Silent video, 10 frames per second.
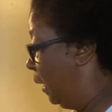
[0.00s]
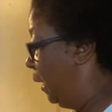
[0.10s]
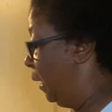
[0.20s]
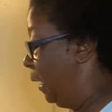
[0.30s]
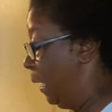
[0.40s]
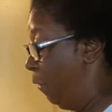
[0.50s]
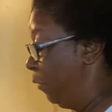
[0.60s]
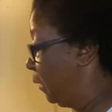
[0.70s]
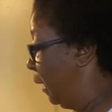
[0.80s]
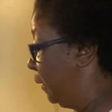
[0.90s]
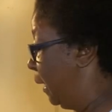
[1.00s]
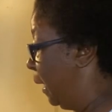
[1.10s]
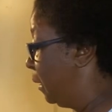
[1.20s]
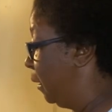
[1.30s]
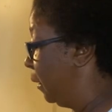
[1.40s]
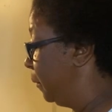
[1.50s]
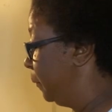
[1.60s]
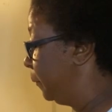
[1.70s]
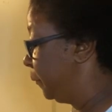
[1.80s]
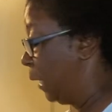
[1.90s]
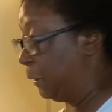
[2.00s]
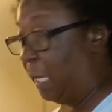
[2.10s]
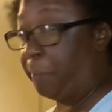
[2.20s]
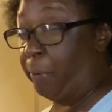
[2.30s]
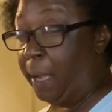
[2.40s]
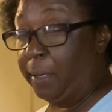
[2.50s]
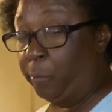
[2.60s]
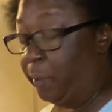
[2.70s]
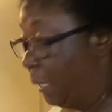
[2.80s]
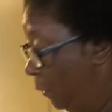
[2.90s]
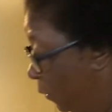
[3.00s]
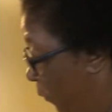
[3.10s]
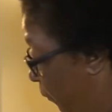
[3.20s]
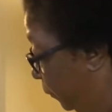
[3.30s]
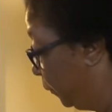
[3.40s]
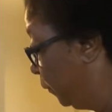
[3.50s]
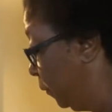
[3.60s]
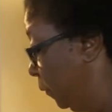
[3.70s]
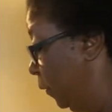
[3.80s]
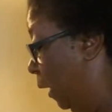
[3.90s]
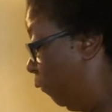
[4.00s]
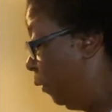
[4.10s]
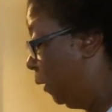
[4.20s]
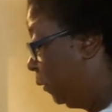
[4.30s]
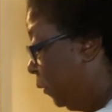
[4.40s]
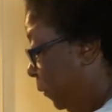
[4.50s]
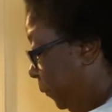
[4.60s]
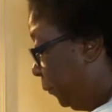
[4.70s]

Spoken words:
Any and everything that I cook. I take pride in what I do. I really do.